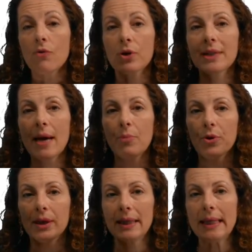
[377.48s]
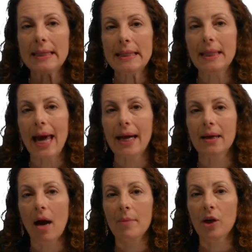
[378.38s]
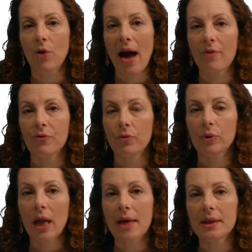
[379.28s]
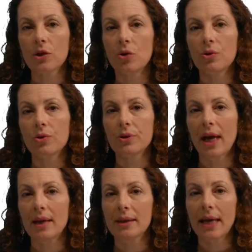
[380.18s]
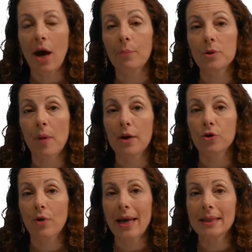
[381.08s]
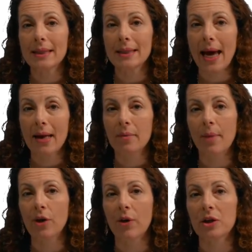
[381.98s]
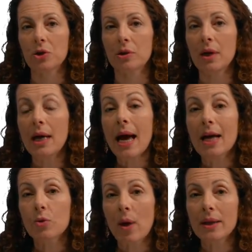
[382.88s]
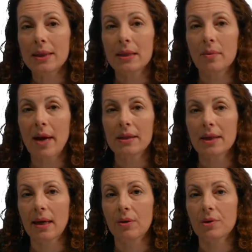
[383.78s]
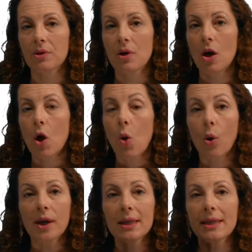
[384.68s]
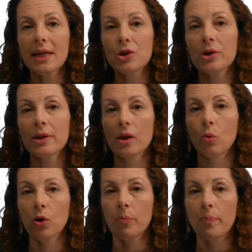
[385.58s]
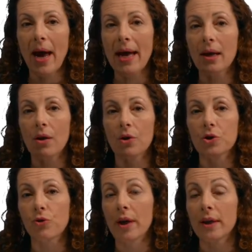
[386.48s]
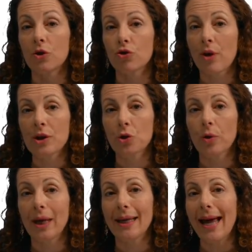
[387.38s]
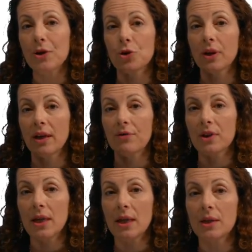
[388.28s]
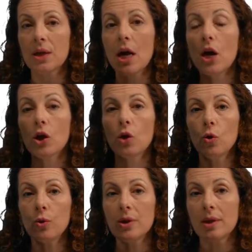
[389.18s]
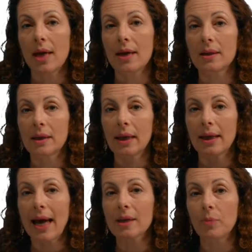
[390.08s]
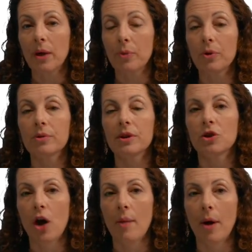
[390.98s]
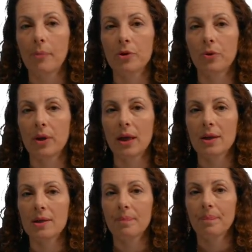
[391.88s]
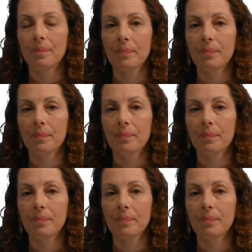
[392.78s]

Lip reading: For example, the LinkedIn economic graph relies on user data to help spot trends in talent migration as well as in-demand skills. Organizations like the World Bank, Australian Treasury, and National League of Cities use the data to connect people to job opportunities.